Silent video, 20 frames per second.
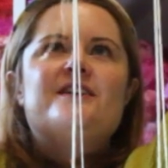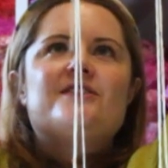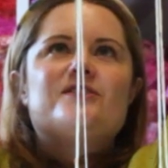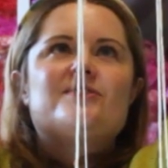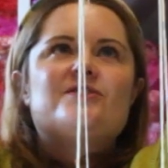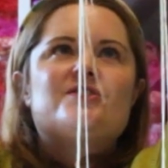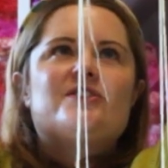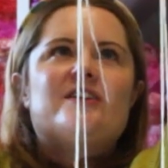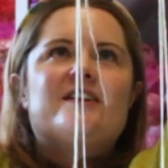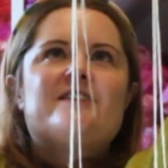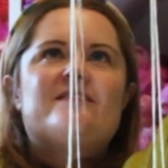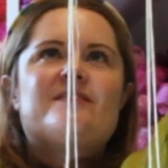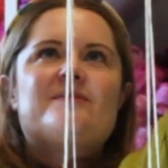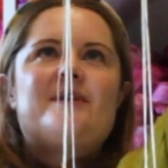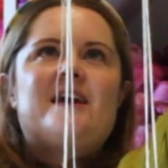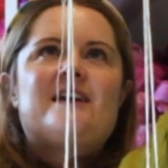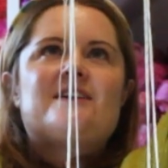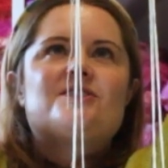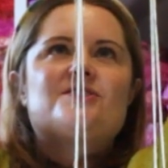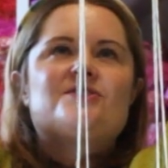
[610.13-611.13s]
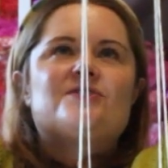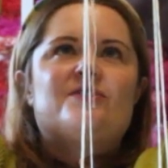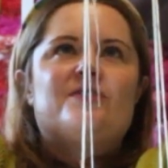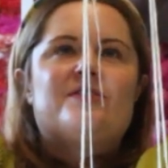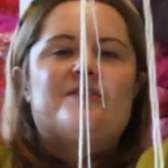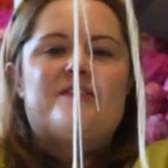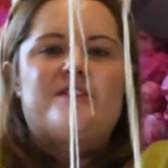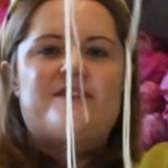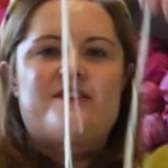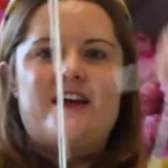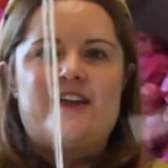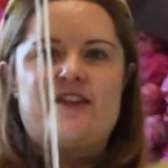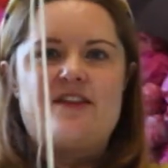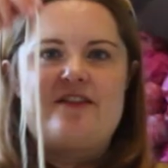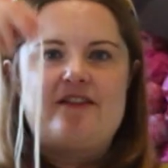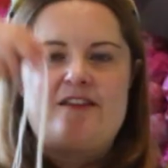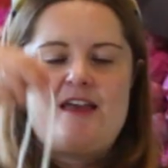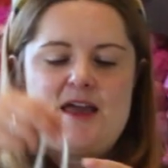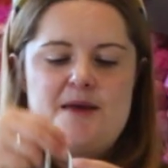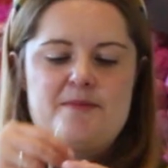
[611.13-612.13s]
You're trying to make sure that they're the
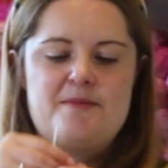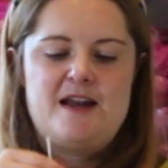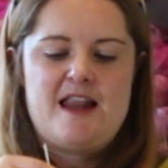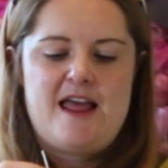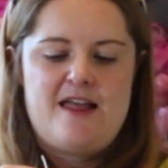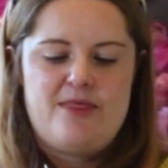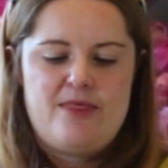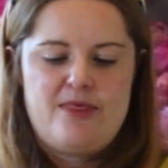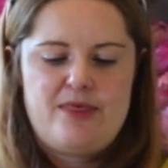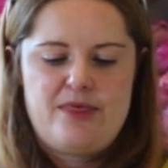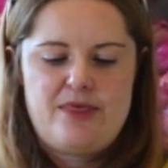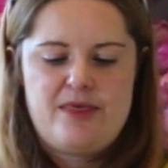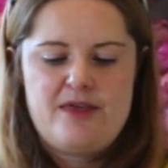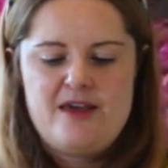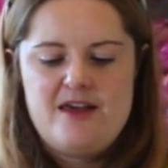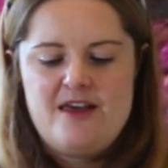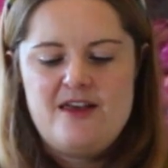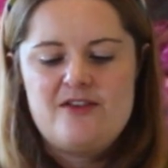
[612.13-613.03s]
same length